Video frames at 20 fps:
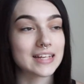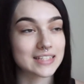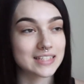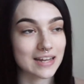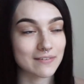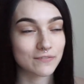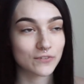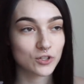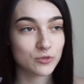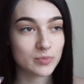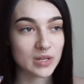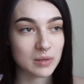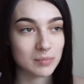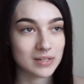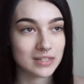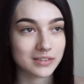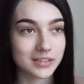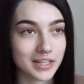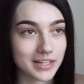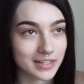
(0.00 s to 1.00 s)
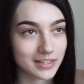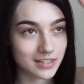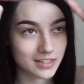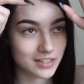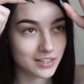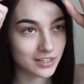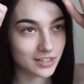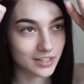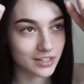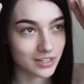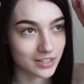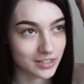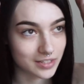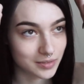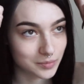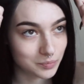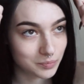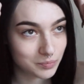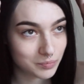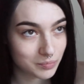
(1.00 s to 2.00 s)
Except for maybe like
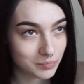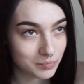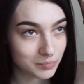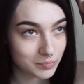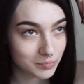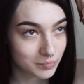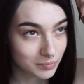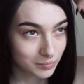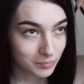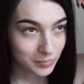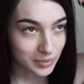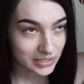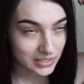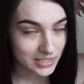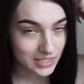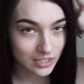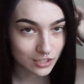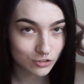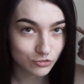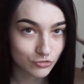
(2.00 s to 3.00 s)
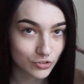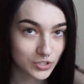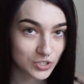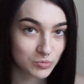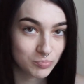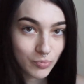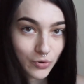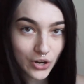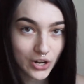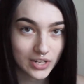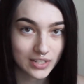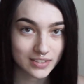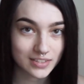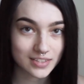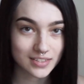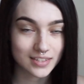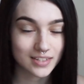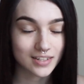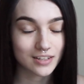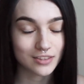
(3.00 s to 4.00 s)
the pigtail French
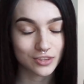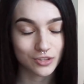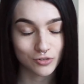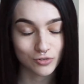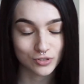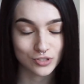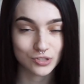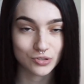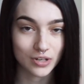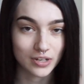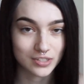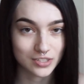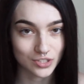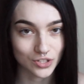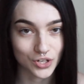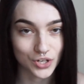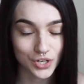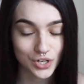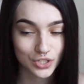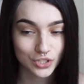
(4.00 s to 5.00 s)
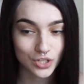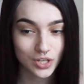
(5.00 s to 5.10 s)
braids. Those I saw a